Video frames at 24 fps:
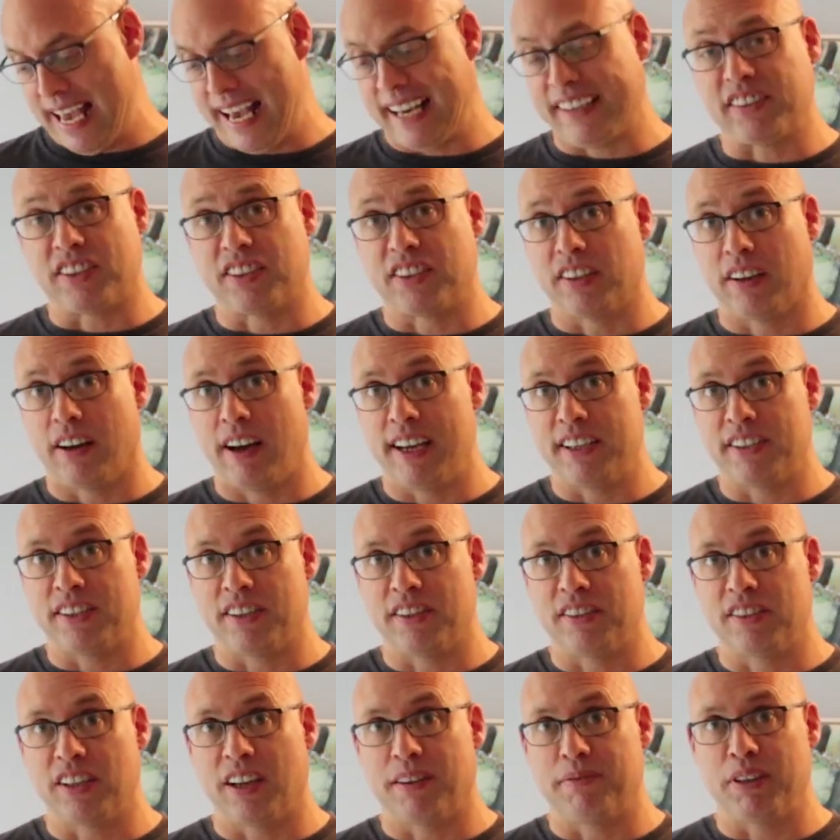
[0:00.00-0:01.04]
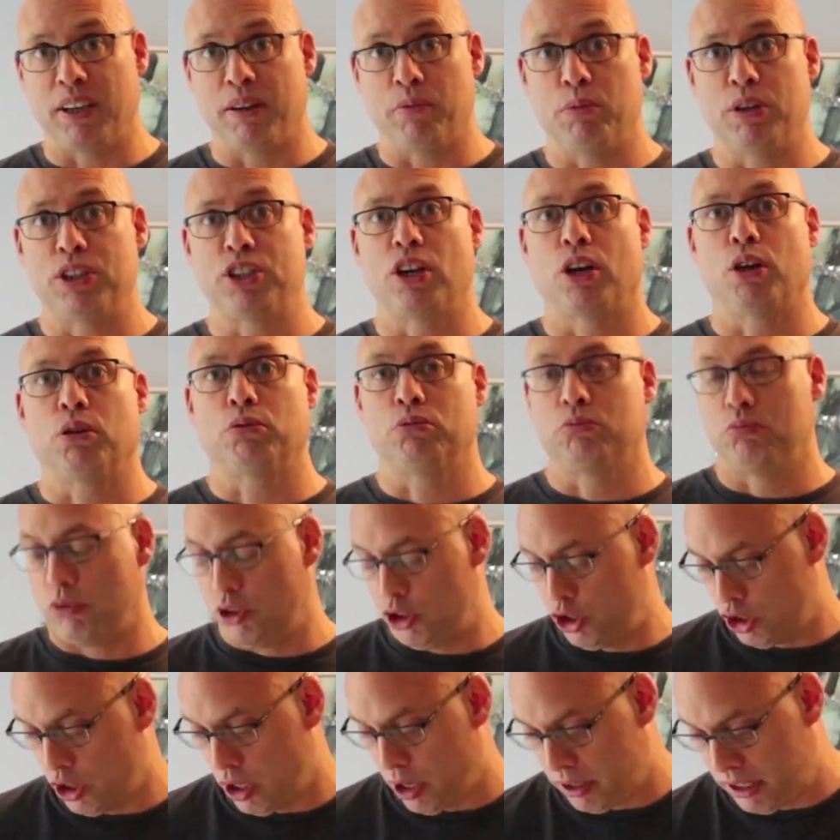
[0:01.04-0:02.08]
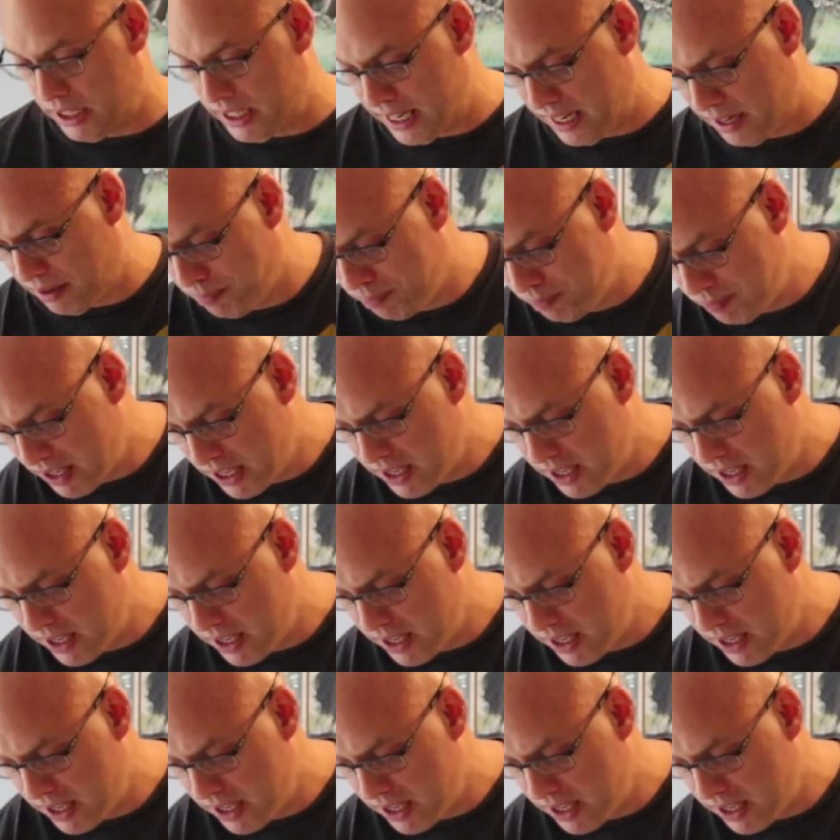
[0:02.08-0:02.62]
exercises that I'm doing, which I'll show you now.